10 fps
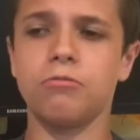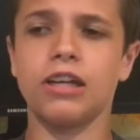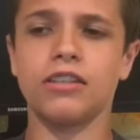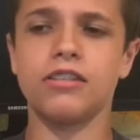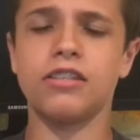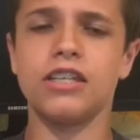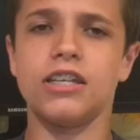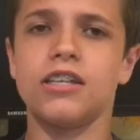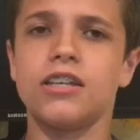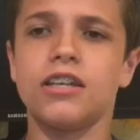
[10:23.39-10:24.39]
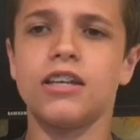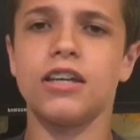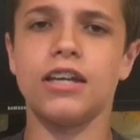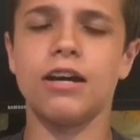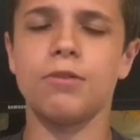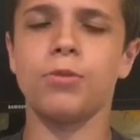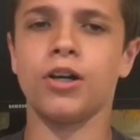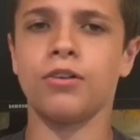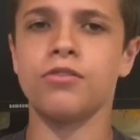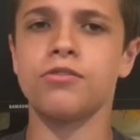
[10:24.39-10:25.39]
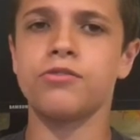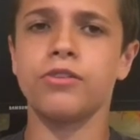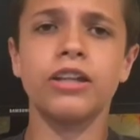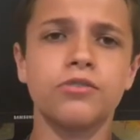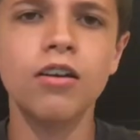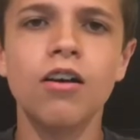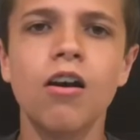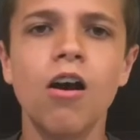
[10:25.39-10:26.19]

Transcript: we get to see in Harry Potter. So that's cool.